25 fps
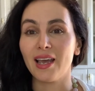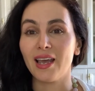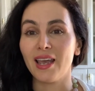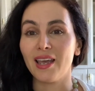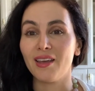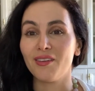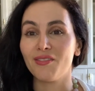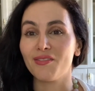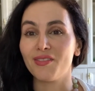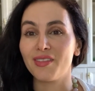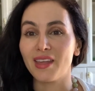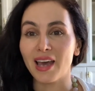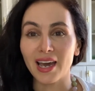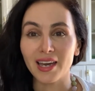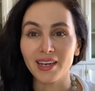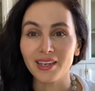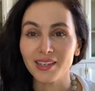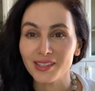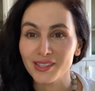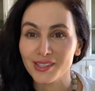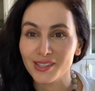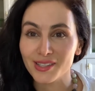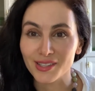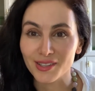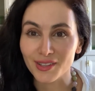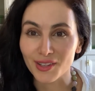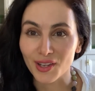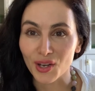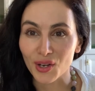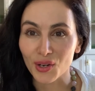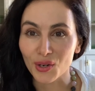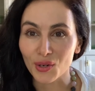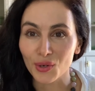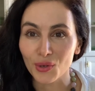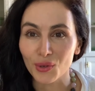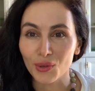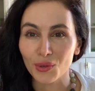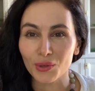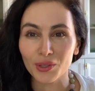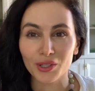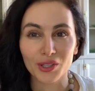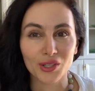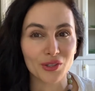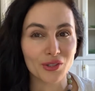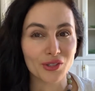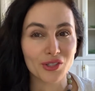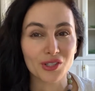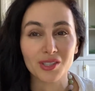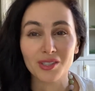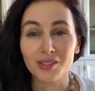if that is slow,
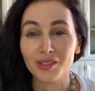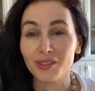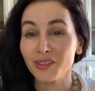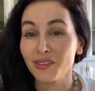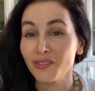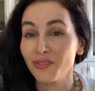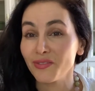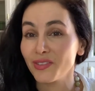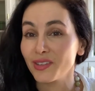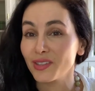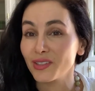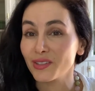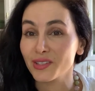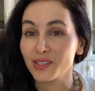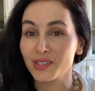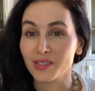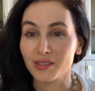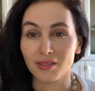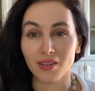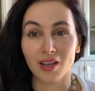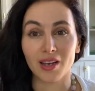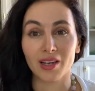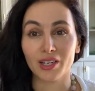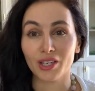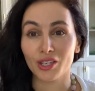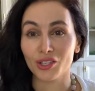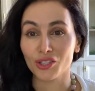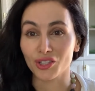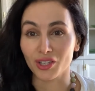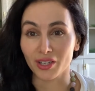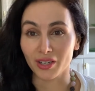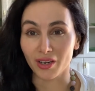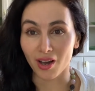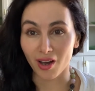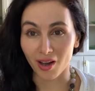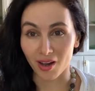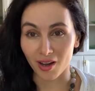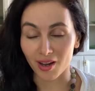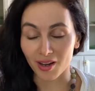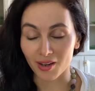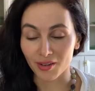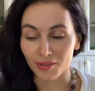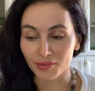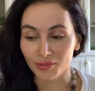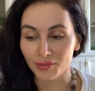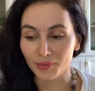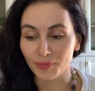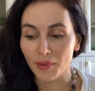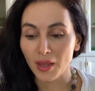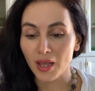you're just going to feel sluggish and
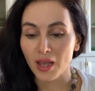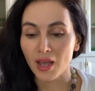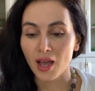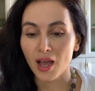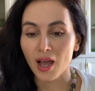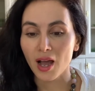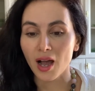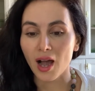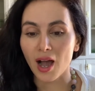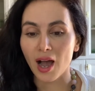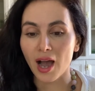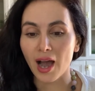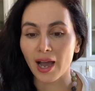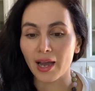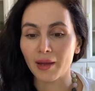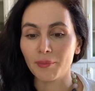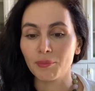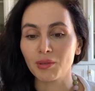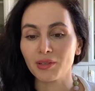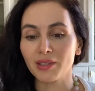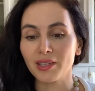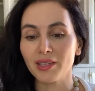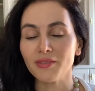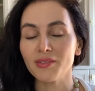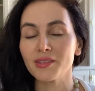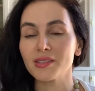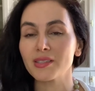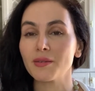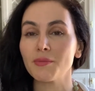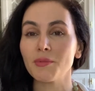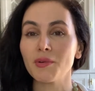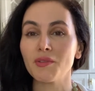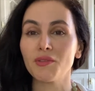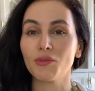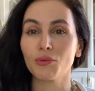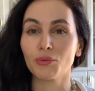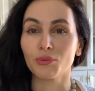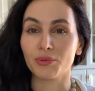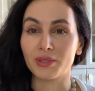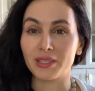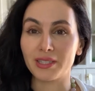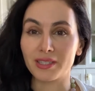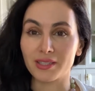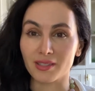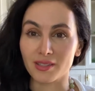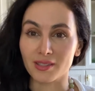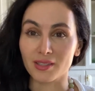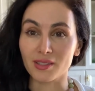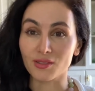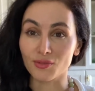off. I believe some of the
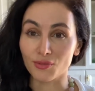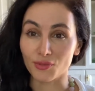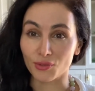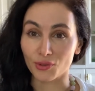reasons